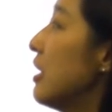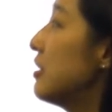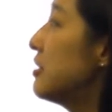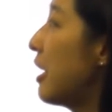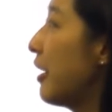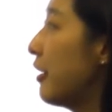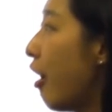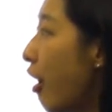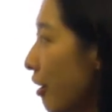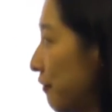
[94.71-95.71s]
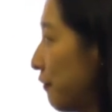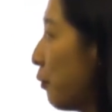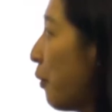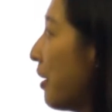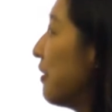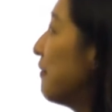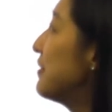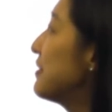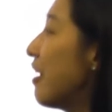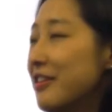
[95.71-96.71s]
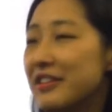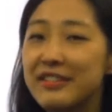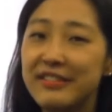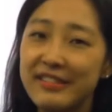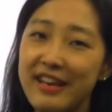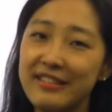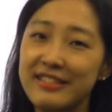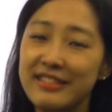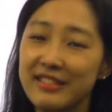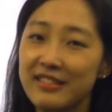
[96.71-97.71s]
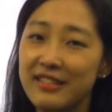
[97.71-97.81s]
the tie off one of his audience guests.